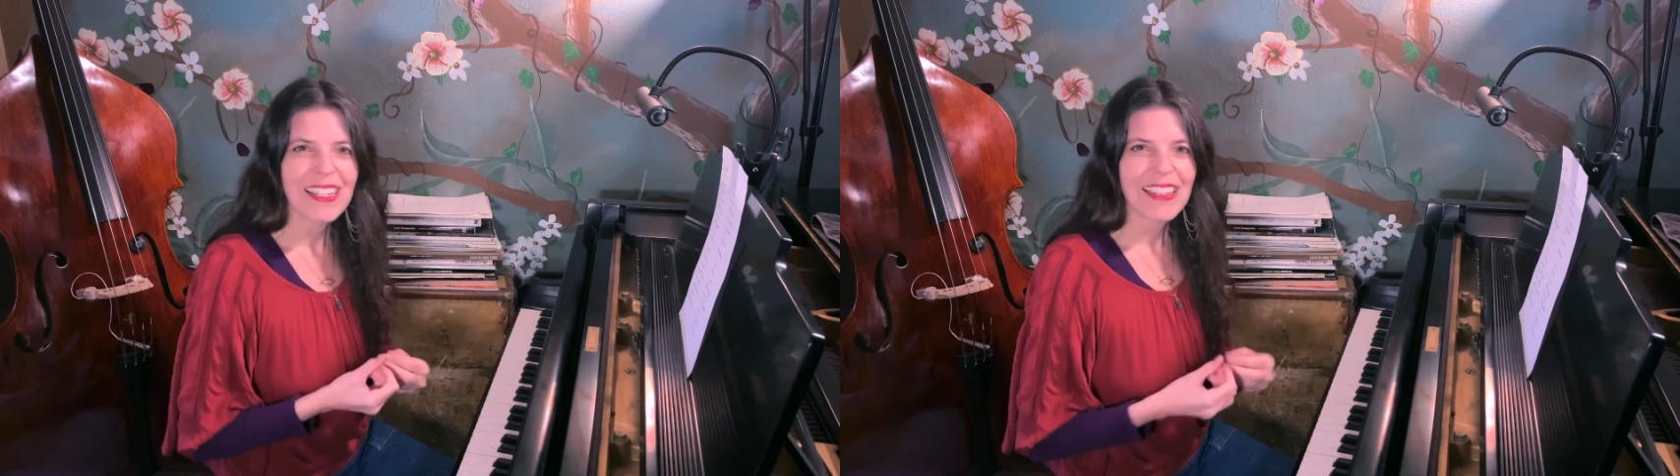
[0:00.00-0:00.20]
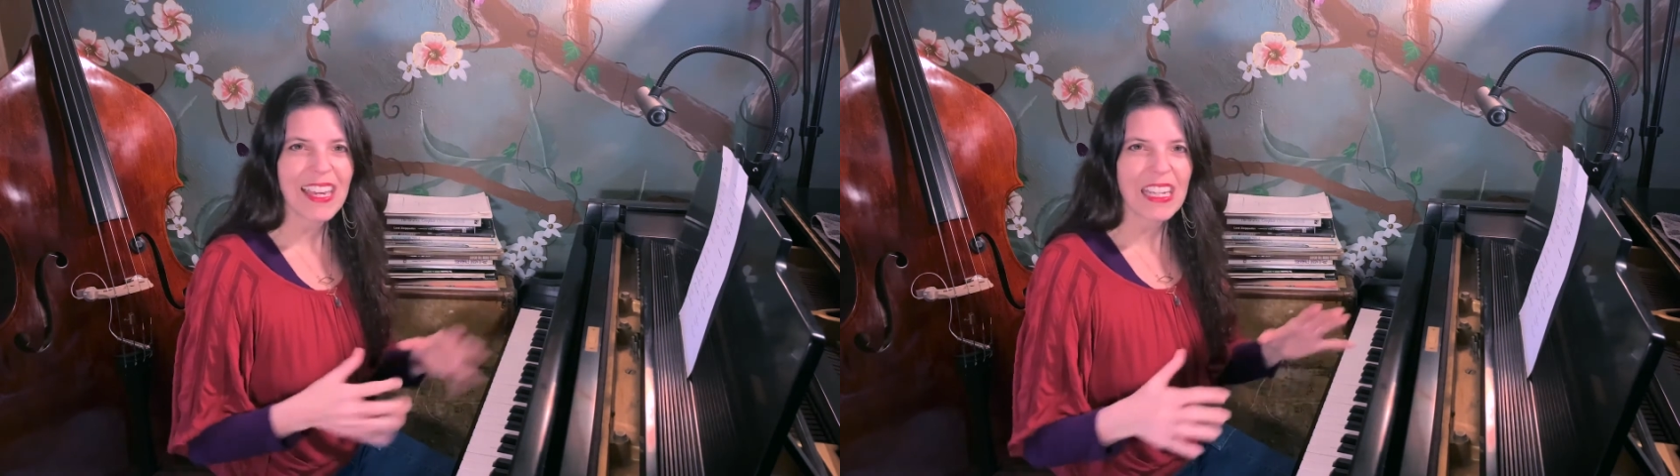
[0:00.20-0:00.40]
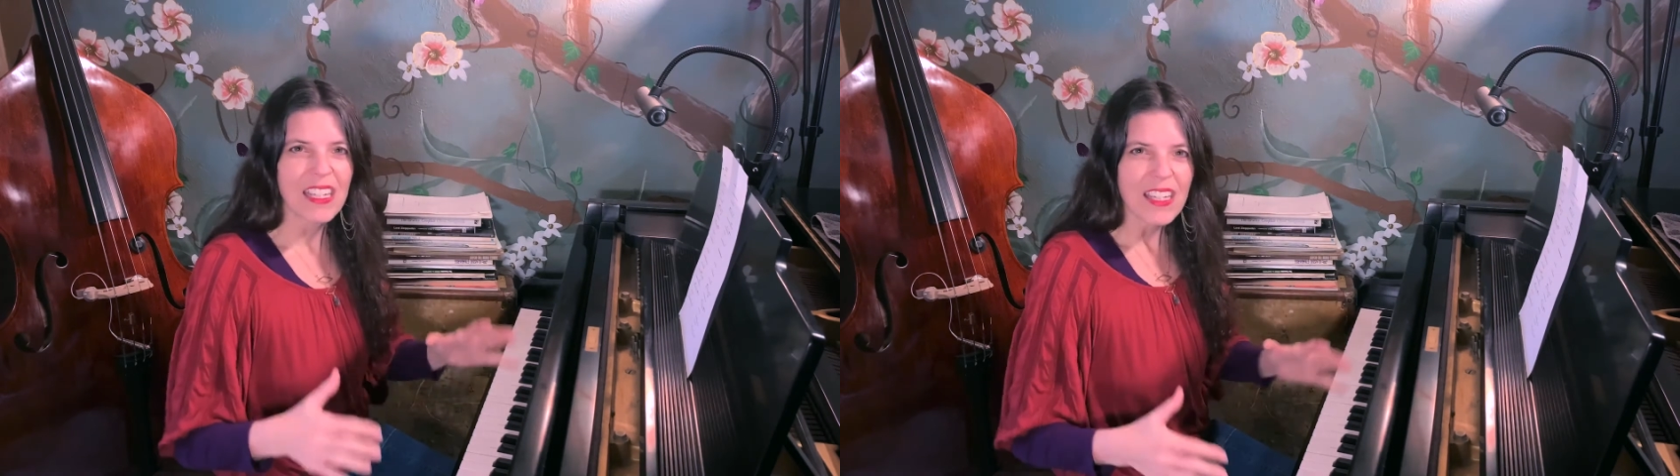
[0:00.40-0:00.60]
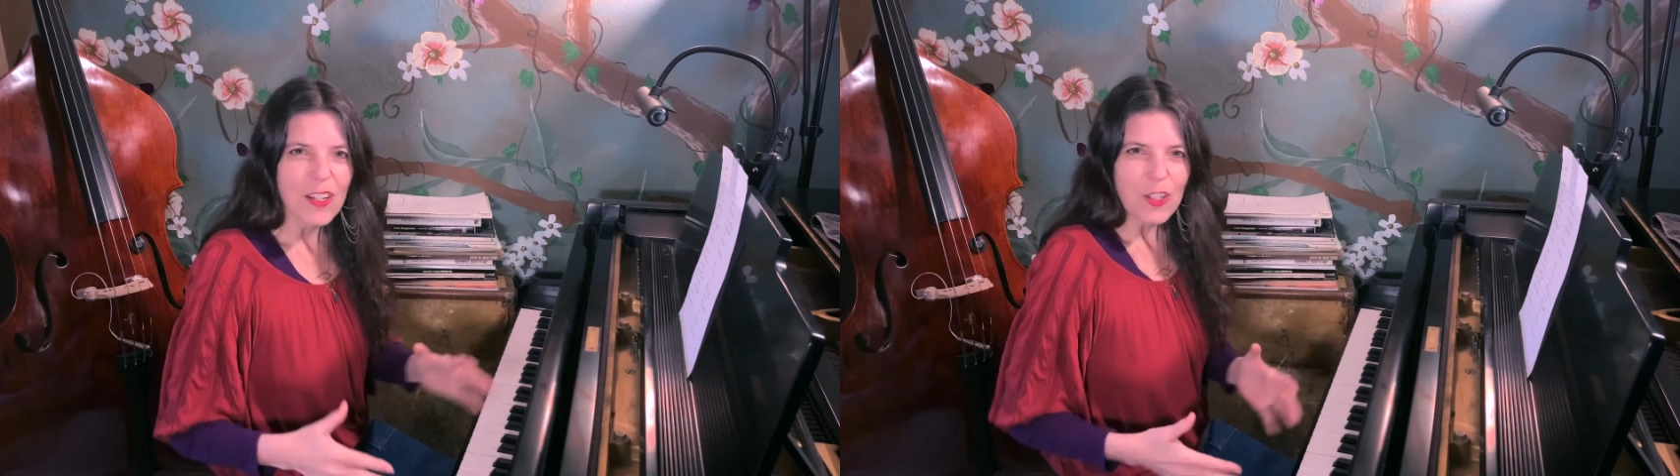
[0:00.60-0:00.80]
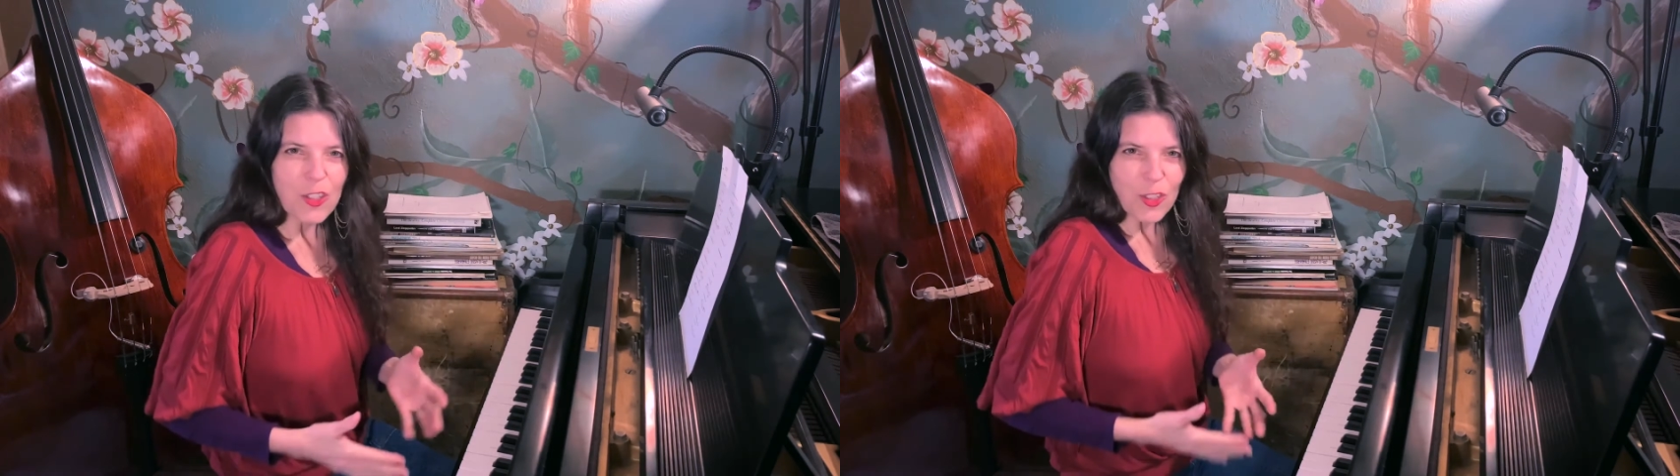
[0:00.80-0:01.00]
that
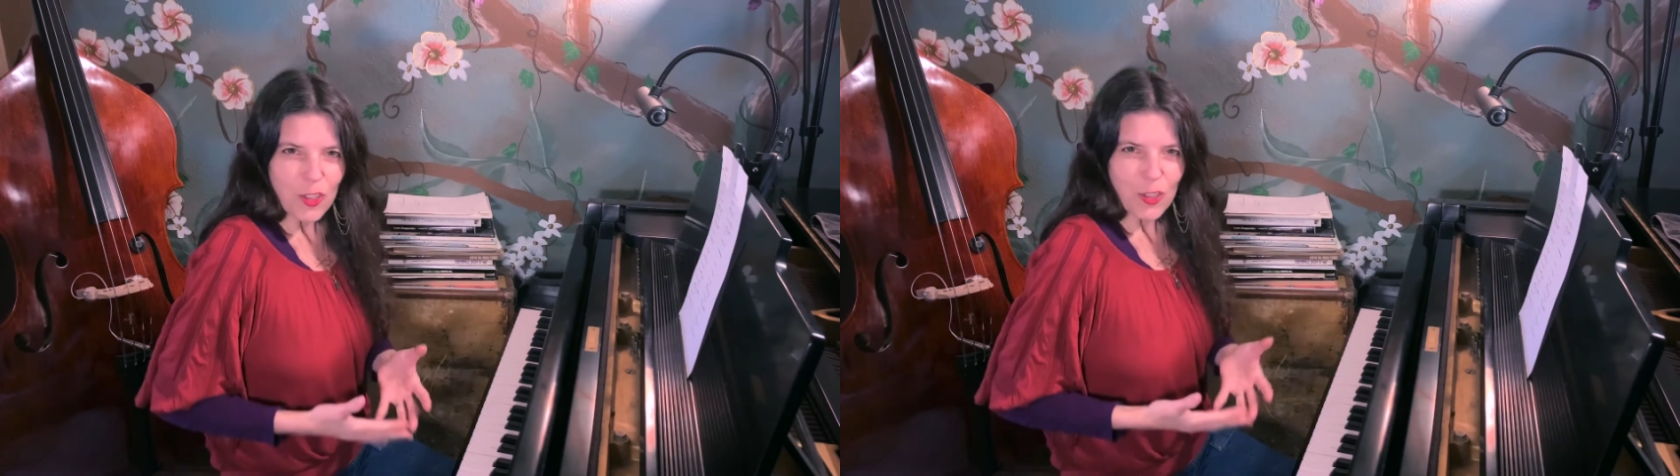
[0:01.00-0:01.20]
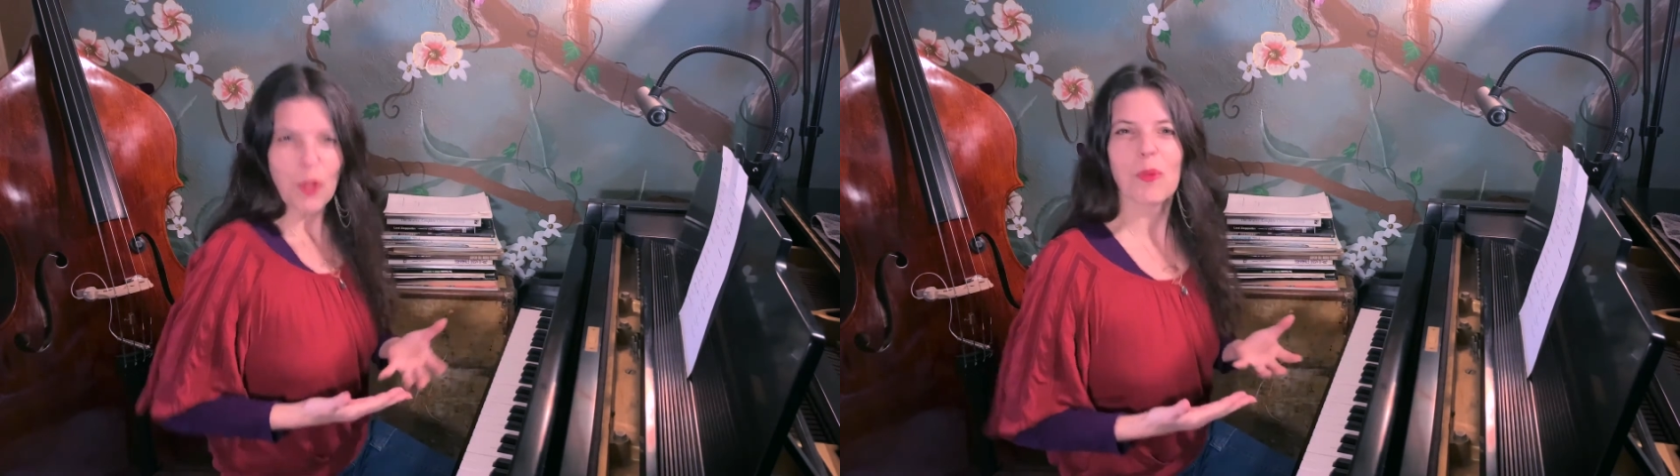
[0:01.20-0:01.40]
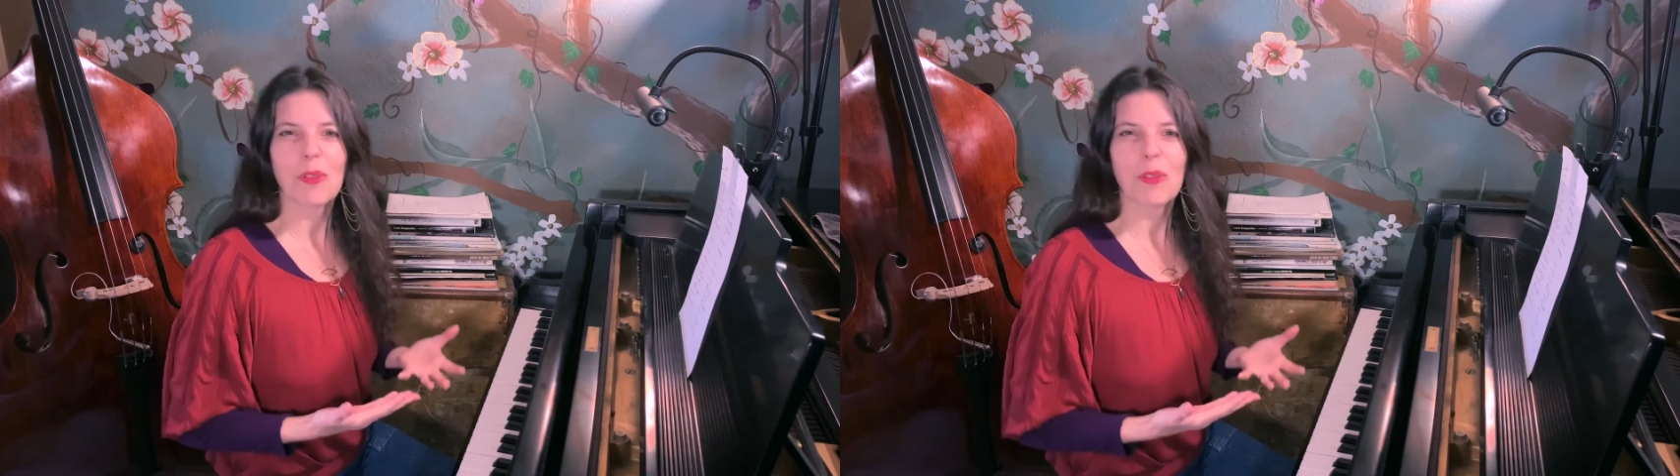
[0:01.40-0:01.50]
stoke